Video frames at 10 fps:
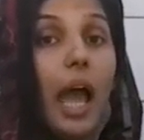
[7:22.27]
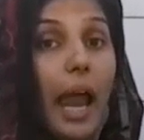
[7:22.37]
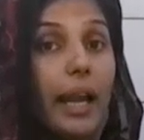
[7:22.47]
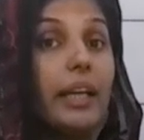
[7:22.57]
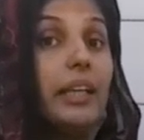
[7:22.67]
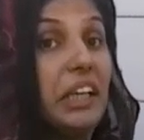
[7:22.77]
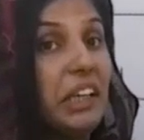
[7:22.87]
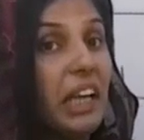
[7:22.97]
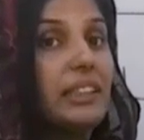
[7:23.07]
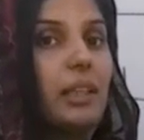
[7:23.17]
and in
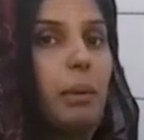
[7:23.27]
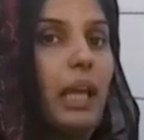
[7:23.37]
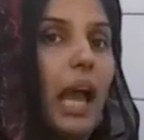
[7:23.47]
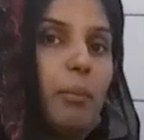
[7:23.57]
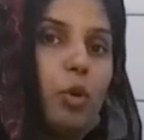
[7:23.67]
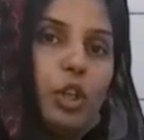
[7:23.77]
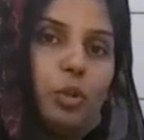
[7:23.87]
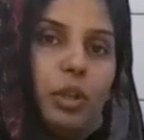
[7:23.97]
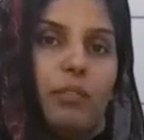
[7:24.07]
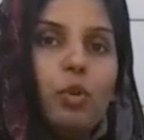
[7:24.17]
detailed summary I am going
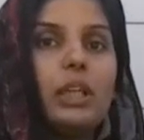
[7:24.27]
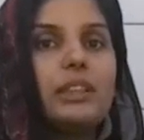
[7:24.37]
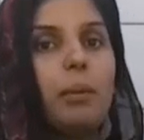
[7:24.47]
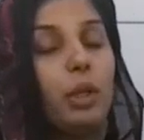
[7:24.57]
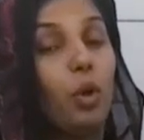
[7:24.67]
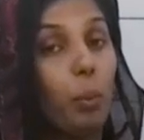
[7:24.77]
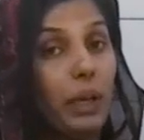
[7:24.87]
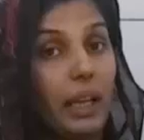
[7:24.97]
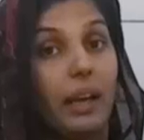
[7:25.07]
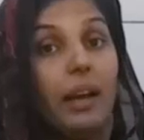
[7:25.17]
to give you the summary
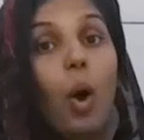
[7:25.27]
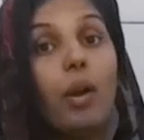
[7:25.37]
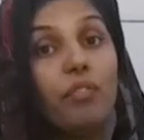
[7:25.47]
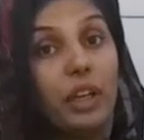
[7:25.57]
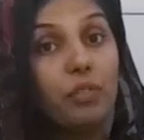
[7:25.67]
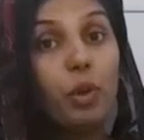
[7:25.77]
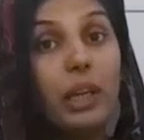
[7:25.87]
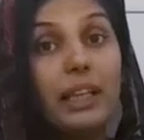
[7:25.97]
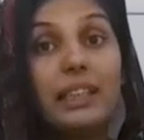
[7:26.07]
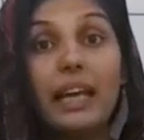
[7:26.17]
over here on
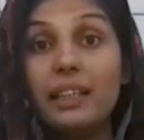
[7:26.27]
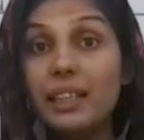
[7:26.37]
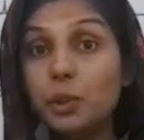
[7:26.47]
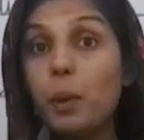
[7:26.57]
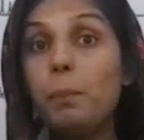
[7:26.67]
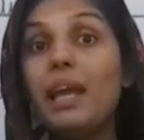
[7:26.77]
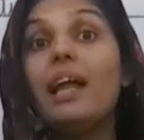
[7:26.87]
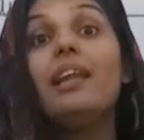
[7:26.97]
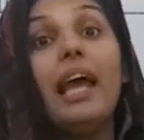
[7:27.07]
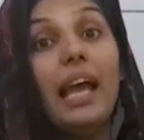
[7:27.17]
faithfulness, and this will be
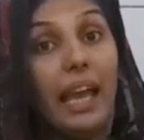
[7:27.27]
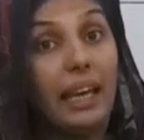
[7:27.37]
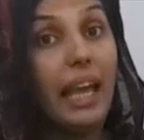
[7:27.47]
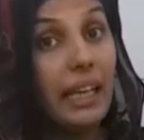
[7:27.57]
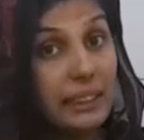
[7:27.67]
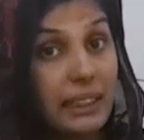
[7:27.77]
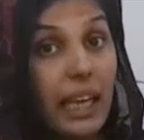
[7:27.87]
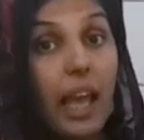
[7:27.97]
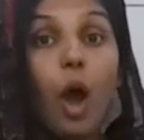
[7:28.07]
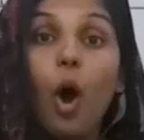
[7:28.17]
an
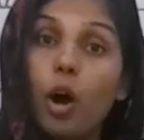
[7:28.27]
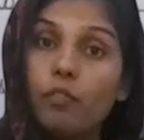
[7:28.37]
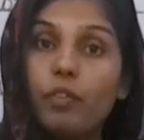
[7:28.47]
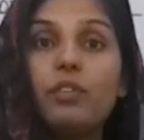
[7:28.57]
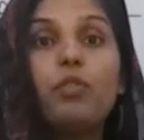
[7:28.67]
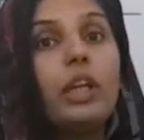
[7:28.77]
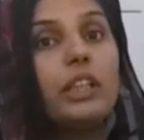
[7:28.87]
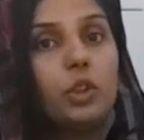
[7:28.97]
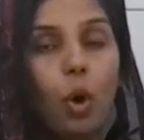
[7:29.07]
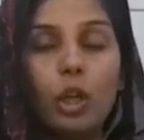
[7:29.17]
essay on
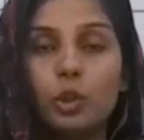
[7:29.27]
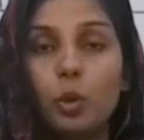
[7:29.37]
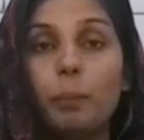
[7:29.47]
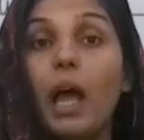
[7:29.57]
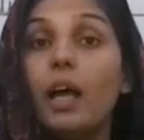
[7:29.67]
faithfulness also.